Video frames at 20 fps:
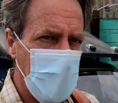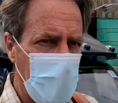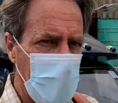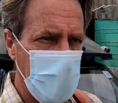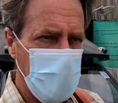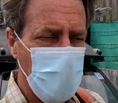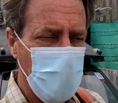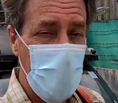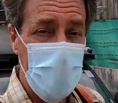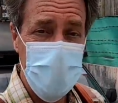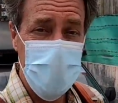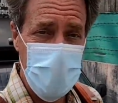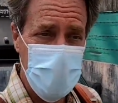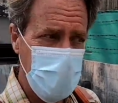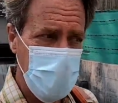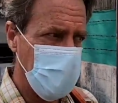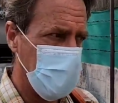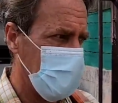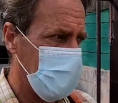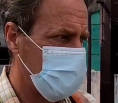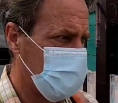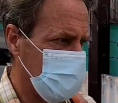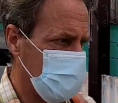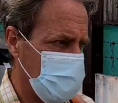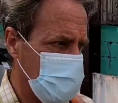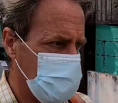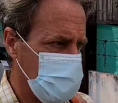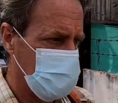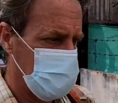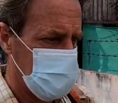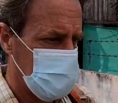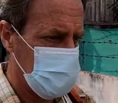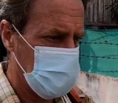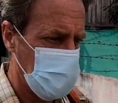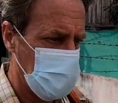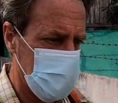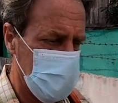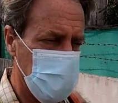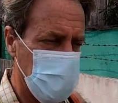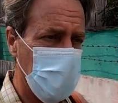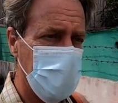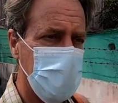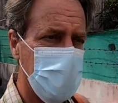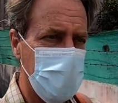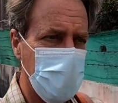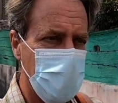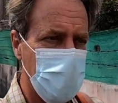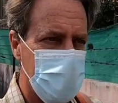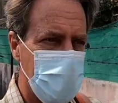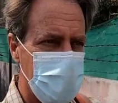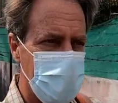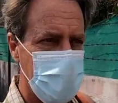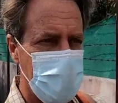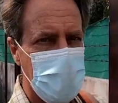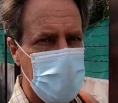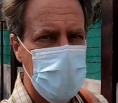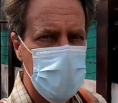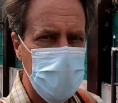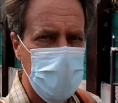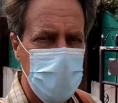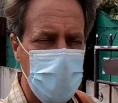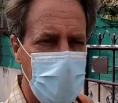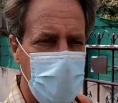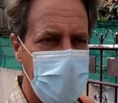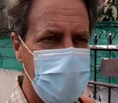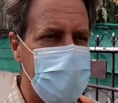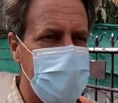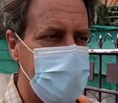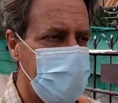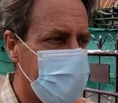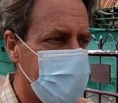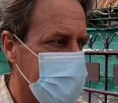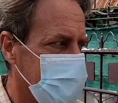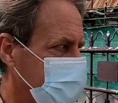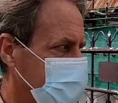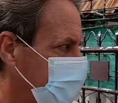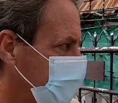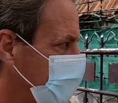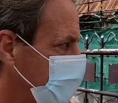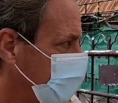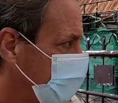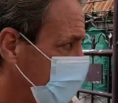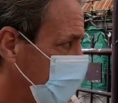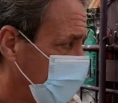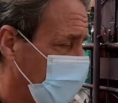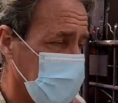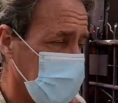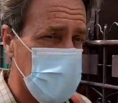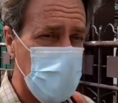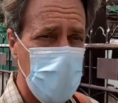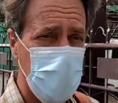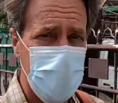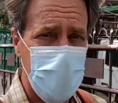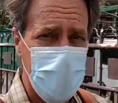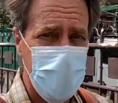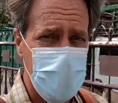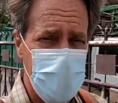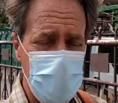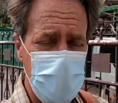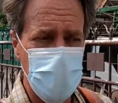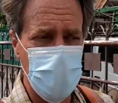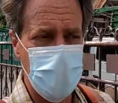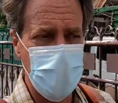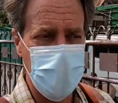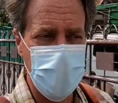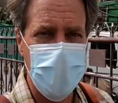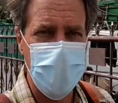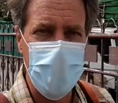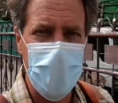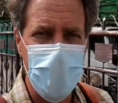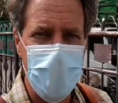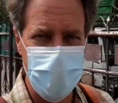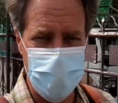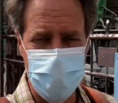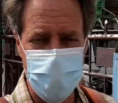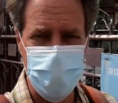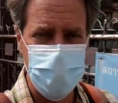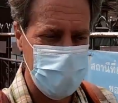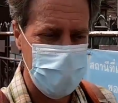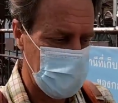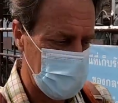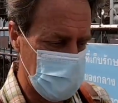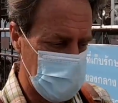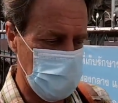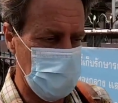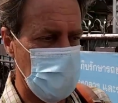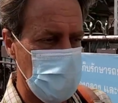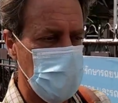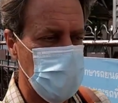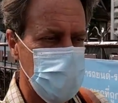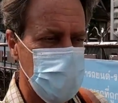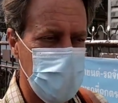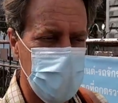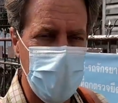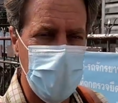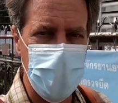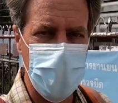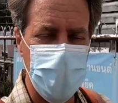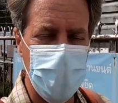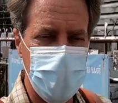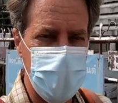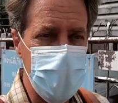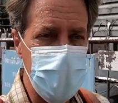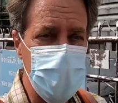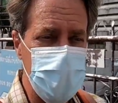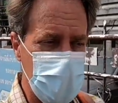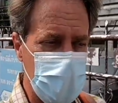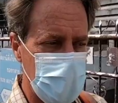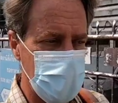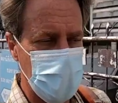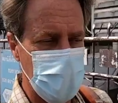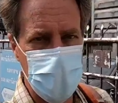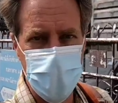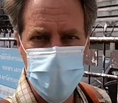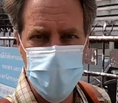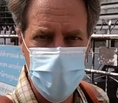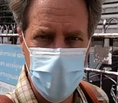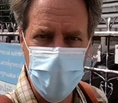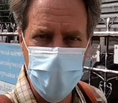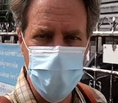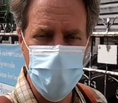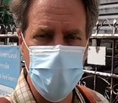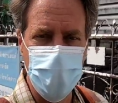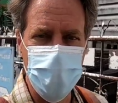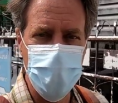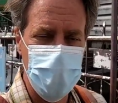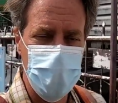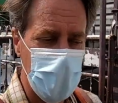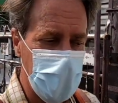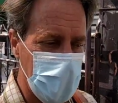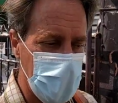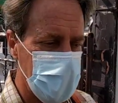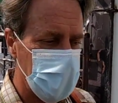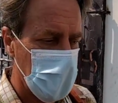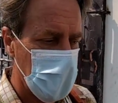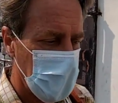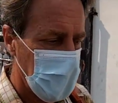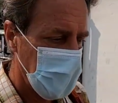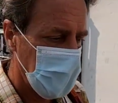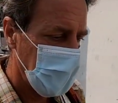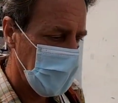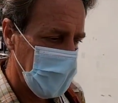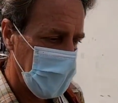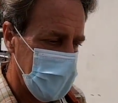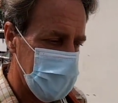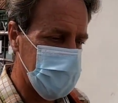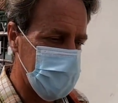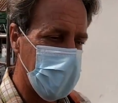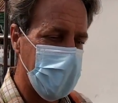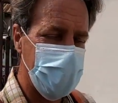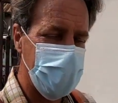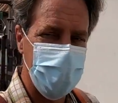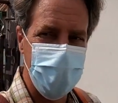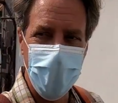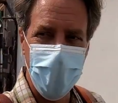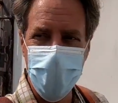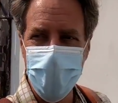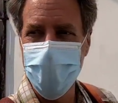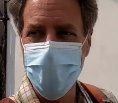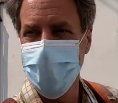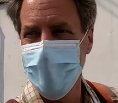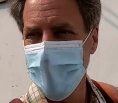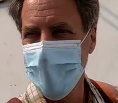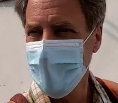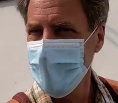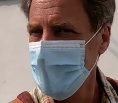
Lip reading: I went to immigration this morning without any clear idea of what I can even get in terms of a visa or extension of stay. It's kind of like